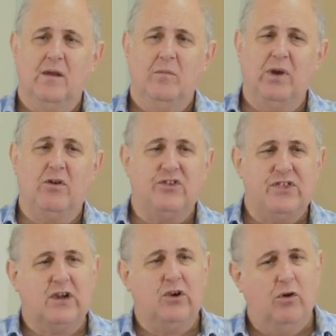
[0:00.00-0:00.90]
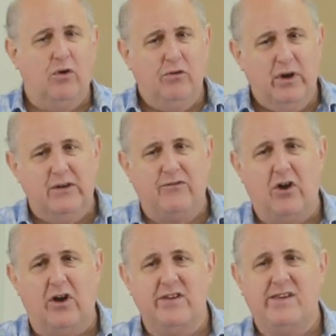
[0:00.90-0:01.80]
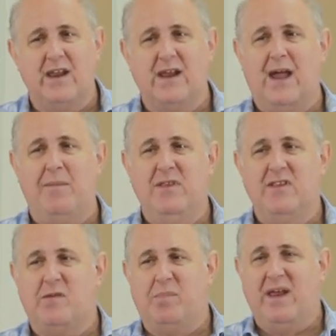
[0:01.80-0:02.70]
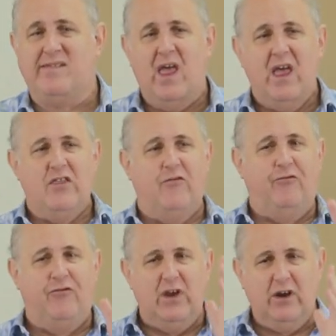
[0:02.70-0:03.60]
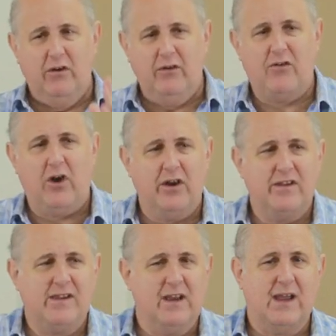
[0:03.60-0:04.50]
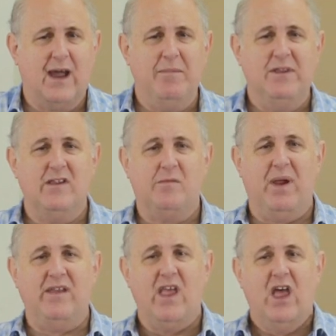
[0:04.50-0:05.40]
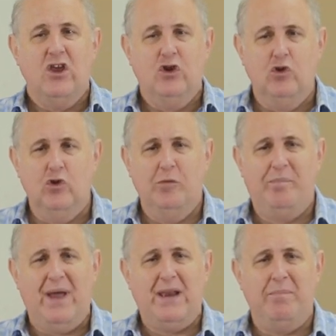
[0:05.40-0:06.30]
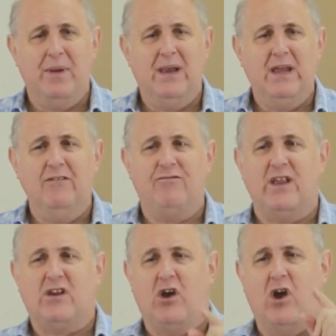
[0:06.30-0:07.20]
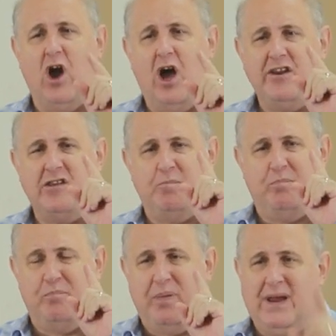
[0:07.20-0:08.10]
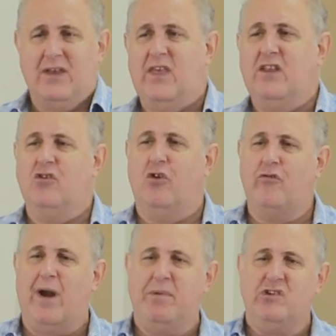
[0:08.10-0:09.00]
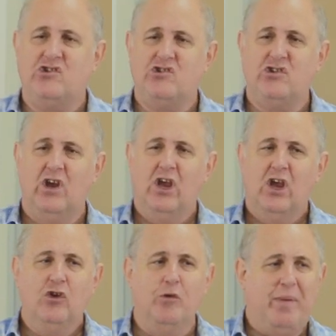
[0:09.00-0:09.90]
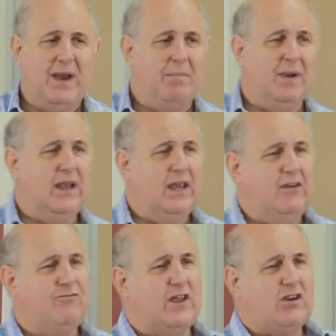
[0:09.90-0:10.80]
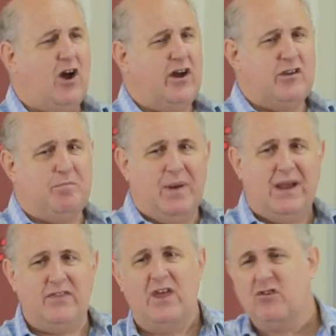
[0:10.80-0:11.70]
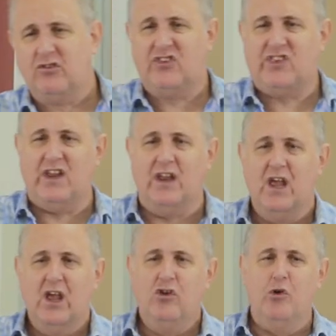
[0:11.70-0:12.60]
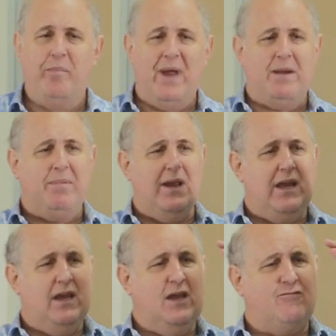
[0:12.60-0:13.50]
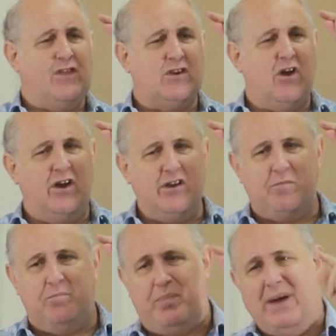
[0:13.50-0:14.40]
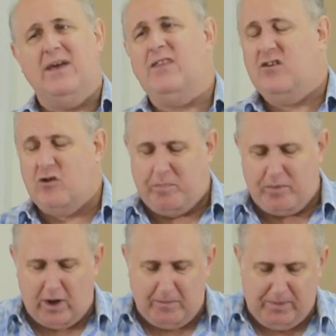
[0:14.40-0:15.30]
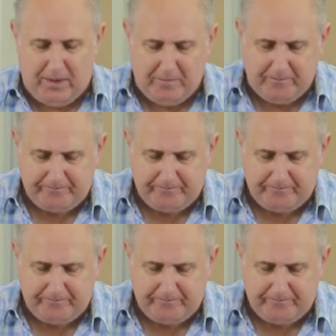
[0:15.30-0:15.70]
Because the glory of God is going to come in this place. The fear of God is going to come in this place. You better believe that God is bigger than your rubbish. You better believe that God is bigger than your sin. You better believe that God is bigger than your problem.